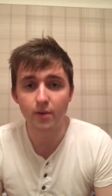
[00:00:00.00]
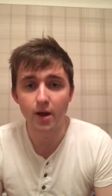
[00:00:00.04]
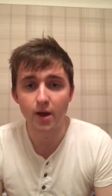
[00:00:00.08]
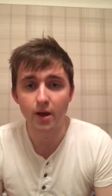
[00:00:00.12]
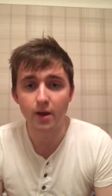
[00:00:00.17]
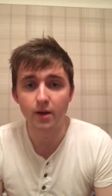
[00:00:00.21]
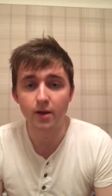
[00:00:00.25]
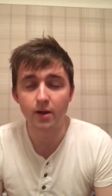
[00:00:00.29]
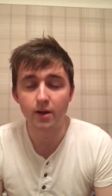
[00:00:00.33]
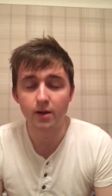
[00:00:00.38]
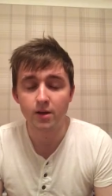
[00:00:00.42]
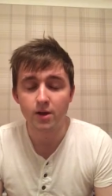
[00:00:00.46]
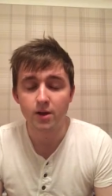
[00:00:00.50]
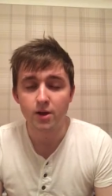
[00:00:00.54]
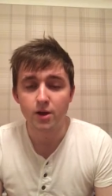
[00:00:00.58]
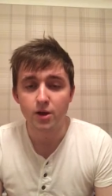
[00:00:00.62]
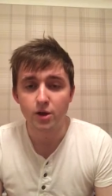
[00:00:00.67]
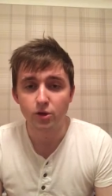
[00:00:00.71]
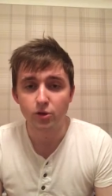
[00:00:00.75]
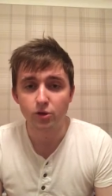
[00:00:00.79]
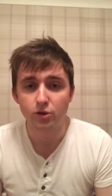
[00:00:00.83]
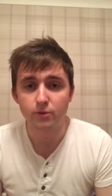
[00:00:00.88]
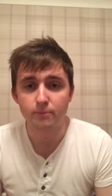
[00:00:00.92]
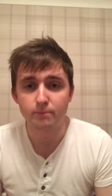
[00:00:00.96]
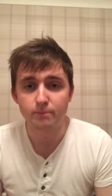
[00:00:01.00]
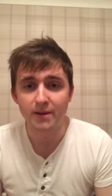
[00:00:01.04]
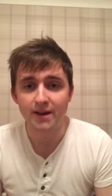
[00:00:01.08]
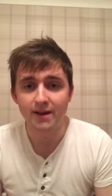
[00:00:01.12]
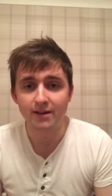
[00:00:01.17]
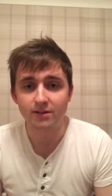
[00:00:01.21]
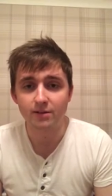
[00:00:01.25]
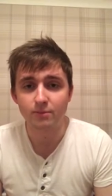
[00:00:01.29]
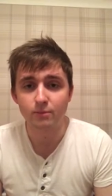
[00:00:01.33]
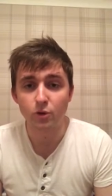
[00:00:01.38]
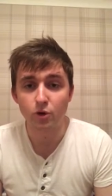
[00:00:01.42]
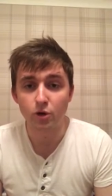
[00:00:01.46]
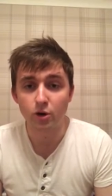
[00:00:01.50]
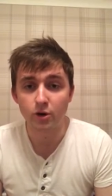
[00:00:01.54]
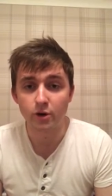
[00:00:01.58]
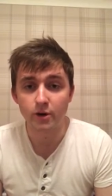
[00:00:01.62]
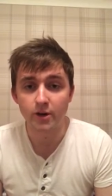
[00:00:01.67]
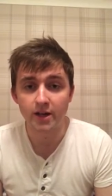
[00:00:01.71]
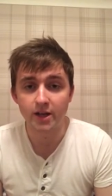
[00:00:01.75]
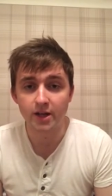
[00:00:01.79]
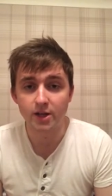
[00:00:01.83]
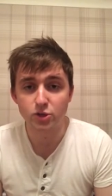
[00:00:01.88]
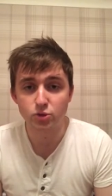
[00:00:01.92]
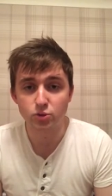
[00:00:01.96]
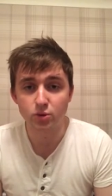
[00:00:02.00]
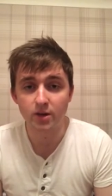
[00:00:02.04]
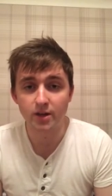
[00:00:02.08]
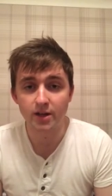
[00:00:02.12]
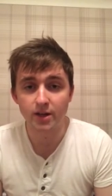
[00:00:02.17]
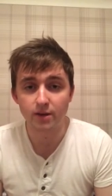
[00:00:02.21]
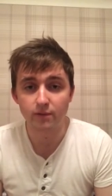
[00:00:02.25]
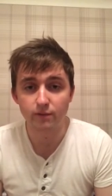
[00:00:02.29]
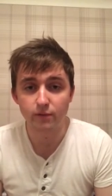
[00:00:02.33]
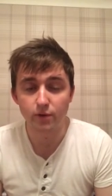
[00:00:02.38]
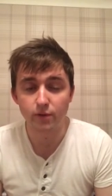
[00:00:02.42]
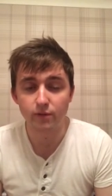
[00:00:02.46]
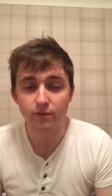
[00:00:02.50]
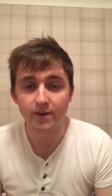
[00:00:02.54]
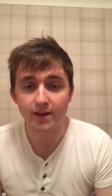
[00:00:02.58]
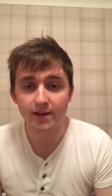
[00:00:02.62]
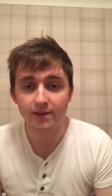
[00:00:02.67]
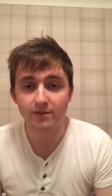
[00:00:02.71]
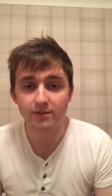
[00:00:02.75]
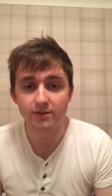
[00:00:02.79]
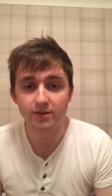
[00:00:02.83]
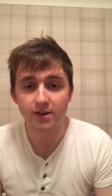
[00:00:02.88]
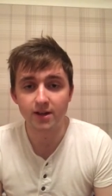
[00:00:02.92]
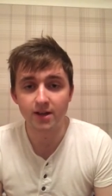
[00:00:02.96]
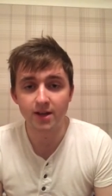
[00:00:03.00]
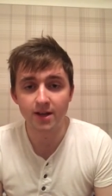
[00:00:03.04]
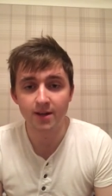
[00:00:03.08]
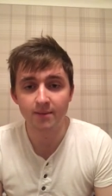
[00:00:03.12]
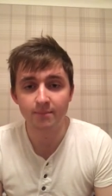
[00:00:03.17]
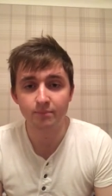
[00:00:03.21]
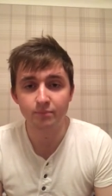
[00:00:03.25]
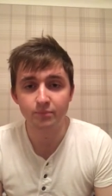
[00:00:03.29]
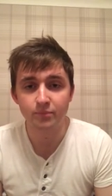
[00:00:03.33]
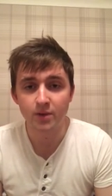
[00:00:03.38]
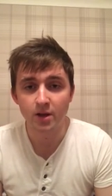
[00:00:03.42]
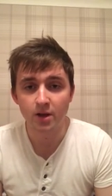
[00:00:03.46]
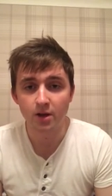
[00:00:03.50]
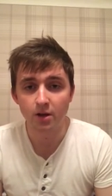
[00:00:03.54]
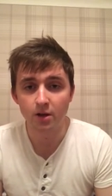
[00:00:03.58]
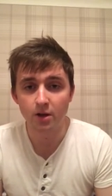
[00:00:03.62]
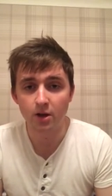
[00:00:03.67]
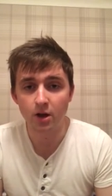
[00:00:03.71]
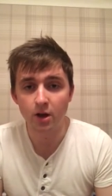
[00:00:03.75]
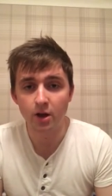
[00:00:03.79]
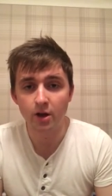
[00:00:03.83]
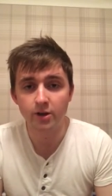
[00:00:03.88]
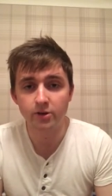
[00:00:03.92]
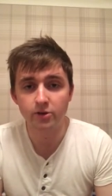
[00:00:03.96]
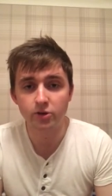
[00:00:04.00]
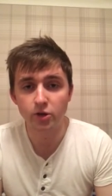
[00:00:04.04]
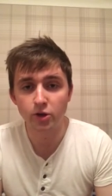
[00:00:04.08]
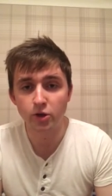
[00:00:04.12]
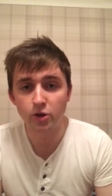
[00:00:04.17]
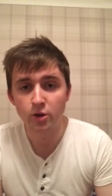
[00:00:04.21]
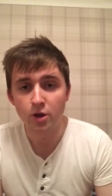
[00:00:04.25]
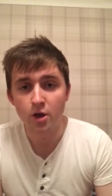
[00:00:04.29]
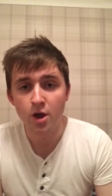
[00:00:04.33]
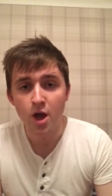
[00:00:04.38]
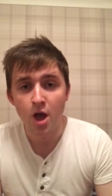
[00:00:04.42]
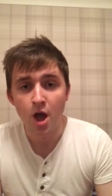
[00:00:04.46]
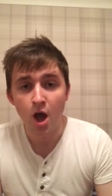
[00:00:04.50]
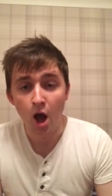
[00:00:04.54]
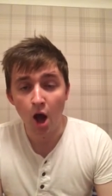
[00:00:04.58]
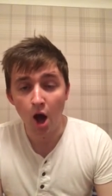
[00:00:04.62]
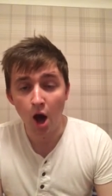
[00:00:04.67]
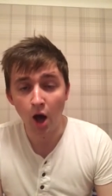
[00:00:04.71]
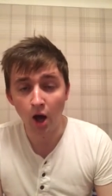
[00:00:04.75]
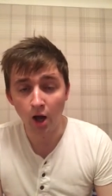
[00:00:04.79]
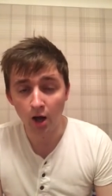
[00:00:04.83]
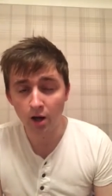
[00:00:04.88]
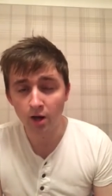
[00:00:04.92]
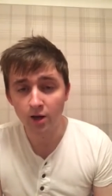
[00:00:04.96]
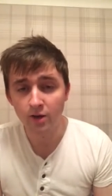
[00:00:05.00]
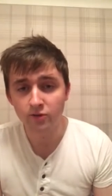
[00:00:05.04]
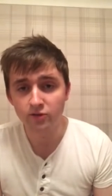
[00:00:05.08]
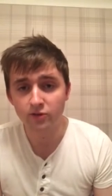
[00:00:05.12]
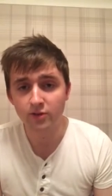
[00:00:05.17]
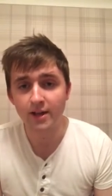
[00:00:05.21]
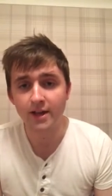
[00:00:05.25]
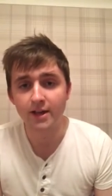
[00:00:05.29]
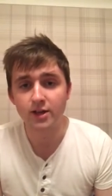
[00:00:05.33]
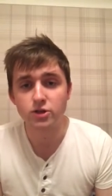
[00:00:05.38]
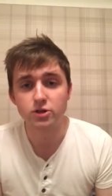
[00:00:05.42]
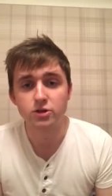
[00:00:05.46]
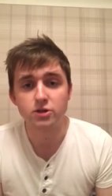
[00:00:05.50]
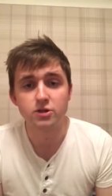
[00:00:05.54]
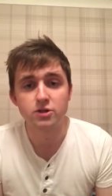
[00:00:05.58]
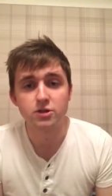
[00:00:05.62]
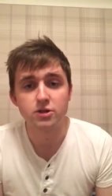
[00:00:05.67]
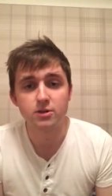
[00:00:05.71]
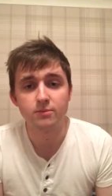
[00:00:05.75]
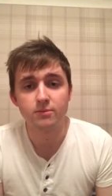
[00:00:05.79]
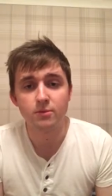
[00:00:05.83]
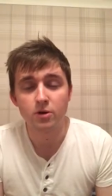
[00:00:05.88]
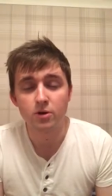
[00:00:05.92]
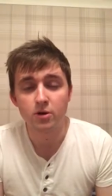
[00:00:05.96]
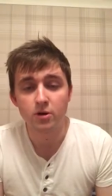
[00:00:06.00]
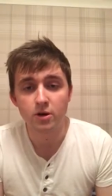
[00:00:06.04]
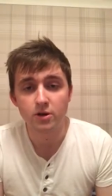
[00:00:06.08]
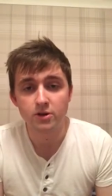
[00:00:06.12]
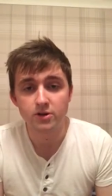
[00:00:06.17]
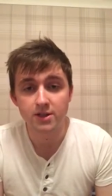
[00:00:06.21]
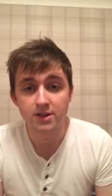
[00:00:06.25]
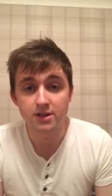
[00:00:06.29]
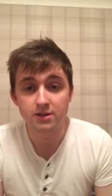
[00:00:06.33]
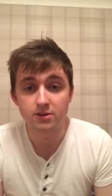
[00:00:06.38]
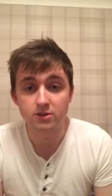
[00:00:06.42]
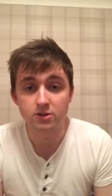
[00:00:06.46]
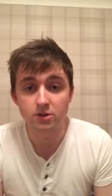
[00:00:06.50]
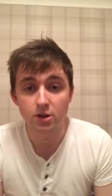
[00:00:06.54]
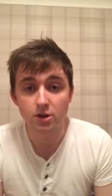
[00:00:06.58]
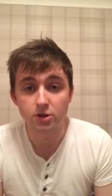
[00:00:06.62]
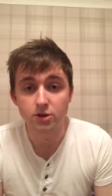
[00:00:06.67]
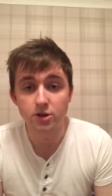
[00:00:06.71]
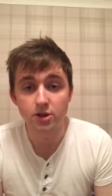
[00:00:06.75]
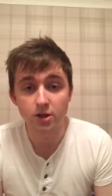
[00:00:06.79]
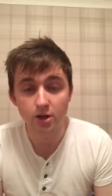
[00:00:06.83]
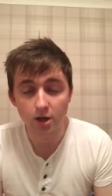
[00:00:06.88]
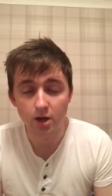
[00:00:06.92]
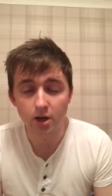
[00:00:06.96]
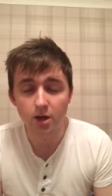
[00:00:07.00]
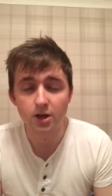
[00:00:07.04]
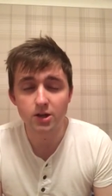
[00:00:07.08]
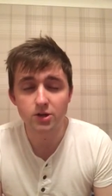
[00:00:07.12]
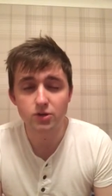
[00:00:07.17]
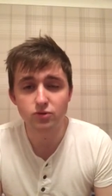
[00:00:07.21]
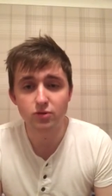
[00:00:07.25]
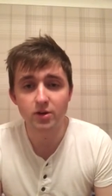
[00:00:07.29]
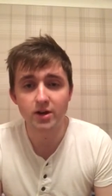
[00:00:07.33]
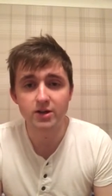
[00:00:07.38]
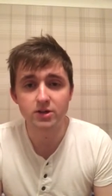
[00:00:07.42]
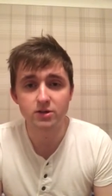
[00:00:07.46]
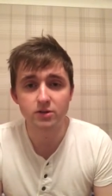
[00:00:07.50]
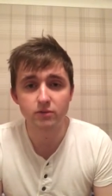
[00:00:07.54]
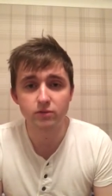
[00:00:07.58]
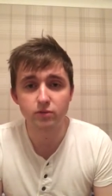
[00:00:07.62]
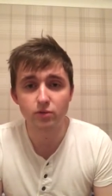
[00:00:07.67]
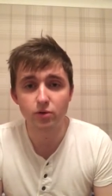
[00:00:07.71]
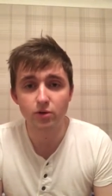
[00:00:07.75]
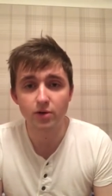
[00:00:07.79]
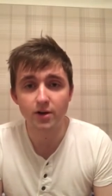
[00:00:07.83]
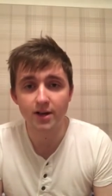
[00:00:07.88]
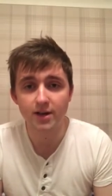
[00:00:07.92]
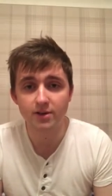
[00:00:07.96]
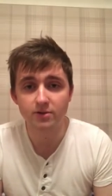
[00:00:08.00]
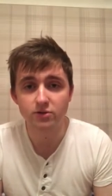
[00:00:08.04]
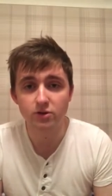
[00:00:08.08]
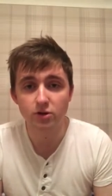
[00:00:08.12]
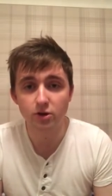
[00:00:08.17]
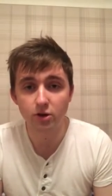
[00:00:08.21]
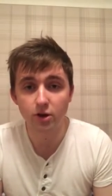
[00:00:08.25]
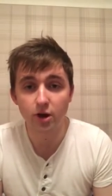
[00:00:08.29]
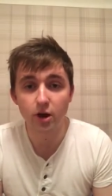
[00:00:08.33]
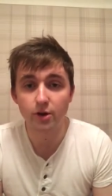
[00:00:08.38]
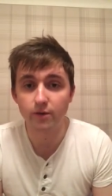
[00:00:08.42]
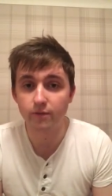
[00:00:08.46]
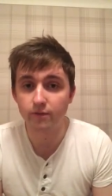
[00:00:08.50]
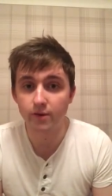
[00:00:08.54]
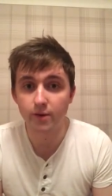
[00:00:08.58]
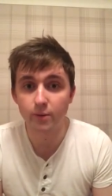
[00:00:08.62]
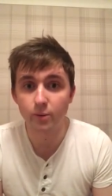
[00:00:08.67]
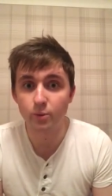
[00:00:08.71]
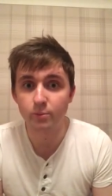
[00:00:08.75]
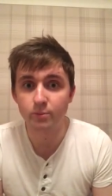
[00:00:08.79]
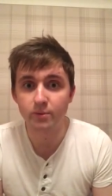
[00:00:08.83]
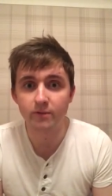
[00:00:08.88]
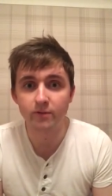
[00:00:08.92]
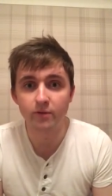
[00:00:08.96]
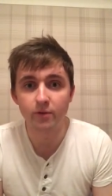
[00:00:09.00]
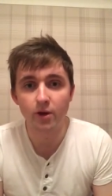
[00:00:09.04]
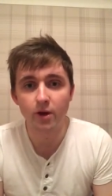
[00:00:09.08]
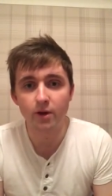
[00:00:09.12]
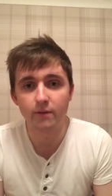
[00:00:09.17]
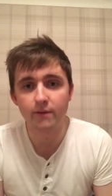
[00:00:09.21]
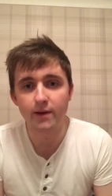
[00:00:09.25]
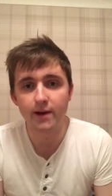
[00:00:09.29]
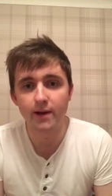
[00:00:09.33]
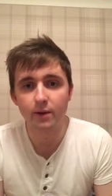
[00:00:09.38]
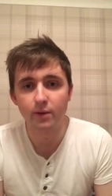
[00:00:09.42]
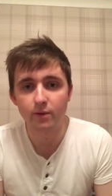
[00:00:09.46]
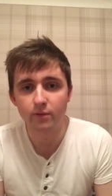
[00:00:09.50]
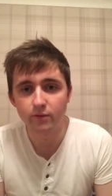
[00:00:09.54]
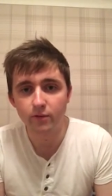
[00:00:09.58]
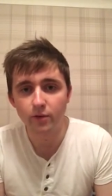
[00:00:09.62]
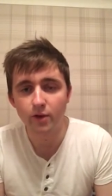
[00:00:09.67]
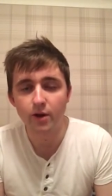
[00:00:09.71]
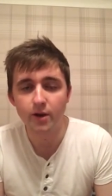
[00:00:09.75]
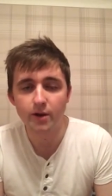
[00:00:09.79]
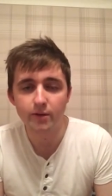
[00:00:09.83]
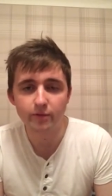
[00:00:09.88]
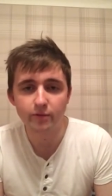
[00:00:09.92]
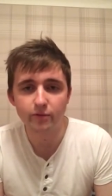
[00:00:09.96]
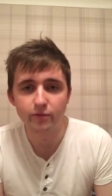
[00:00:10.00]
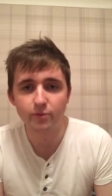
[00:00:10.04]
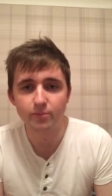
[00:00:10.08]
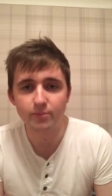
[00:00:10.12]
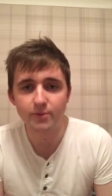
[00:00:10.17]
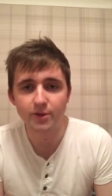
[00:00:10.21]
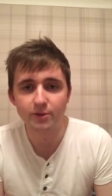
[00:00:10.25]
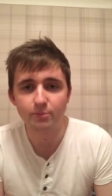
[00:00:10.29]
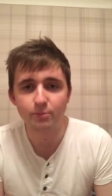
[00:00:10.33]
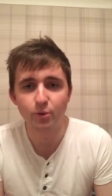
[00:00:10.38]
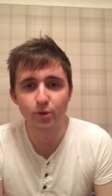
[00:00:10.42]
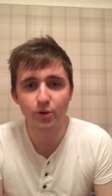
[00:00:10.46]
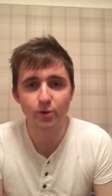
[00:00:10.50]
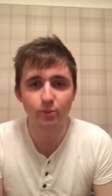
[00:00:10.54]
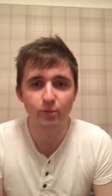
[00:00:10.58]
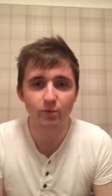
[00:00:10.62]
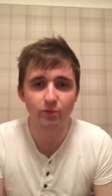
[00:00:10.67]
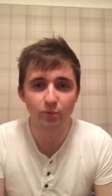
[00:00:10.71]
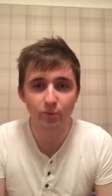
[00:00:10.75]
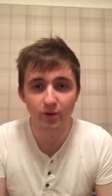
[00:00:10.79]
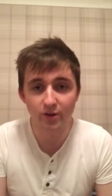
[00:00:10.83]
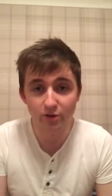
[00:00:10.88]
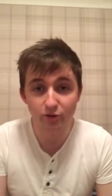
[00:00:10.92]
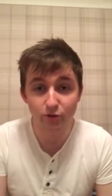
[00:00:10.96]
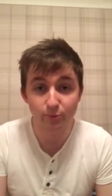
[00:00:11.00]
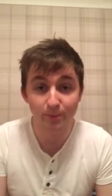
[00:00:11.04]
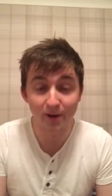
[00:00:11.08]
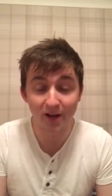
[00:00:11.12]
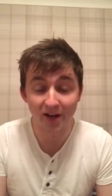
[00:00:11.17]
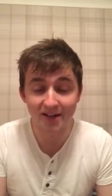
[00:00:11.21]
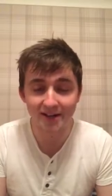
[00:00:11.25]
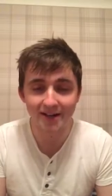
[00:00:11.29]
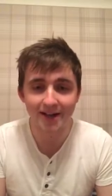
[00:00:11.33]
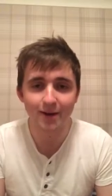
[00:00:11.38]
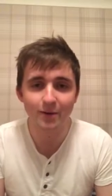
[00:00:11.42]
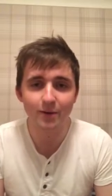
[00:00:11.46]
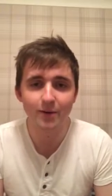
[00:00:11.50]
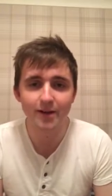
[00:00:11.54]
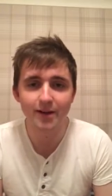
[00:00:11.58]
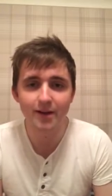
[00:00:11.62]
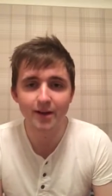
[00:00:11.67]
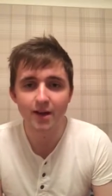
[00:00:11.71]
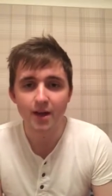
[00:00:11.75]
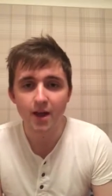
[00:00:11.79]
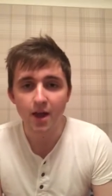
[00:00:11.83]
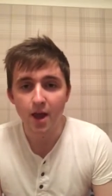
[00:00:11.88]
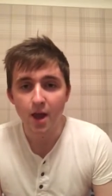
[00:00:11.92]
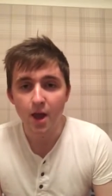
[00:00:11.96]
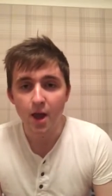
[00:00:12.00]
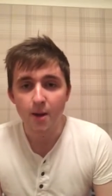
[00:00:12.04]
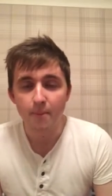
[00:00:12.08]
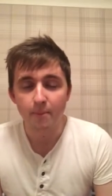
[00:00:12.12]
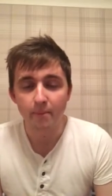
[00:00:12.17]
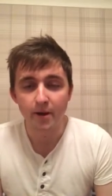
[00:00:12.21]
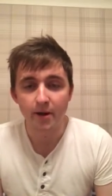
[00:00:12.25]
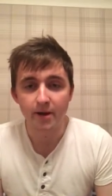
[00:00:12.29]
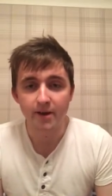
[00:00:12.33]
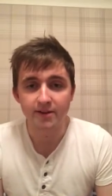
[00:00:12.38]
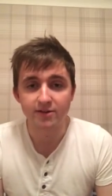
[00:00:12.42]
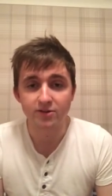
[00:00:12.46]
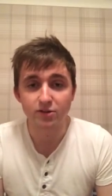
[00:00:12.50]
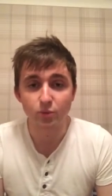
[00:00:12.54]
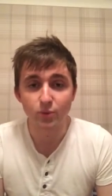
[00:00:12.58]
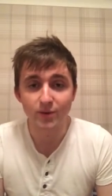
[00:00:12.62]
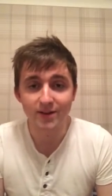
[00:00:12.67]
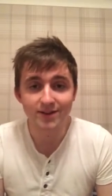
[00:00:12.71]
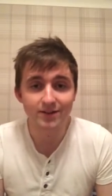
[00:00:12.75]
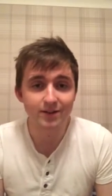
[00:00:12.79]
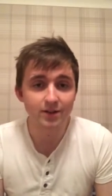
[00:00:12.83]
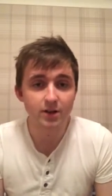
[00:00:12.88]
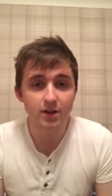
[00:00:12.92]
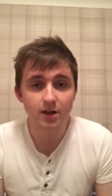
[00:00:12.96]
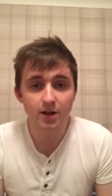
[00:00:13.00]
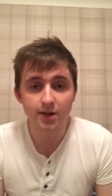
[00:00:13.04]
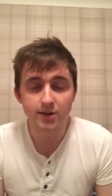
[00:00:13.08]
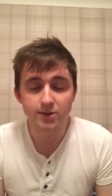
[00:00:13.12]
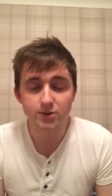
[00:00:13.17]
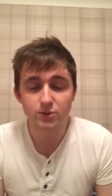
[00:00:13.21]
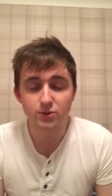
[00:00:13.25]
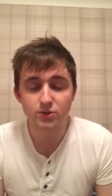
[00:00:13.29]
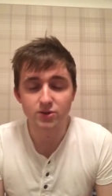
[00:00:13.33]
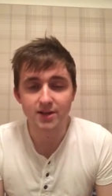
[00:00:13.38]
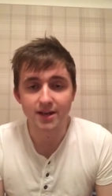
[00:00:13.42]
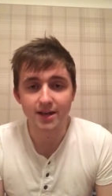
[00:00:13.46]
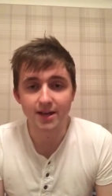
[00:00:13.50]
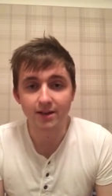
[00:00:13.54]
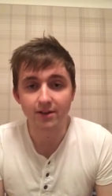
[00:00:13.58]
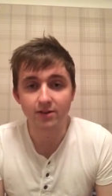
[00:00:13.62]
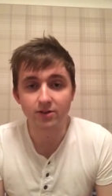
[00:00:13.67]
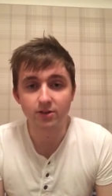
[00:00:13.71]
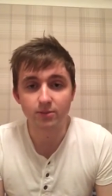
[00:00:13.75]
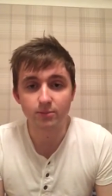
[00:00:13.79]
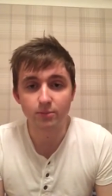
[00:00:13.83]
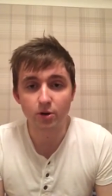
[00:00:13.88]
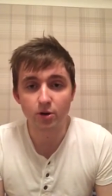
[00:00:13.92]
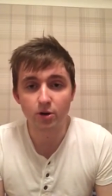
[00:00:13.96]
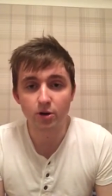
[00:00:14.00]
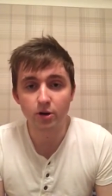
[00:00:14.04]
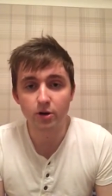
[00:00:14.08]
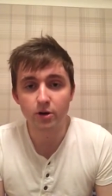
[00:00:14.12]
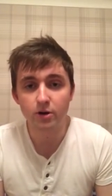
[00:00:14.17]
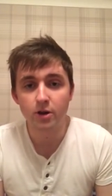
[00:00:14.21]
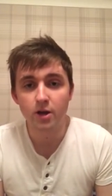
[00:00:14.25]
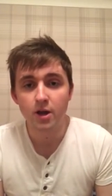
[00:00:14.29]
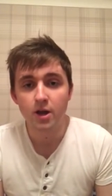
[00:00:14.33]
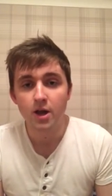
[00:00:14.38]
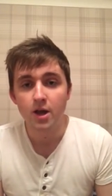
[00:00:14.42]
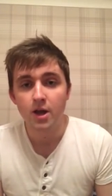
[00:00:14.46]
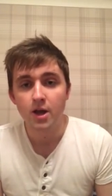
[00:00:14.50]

uh, good bet tomorrow each way if you fancy him, like I do. Our last selection tomorrow sees us go to the last race of Royal Ascot. Hopefully we'll be five out of five from this point with winners, but I doubt it. But it's the Windsor Castle Stakes tomorrow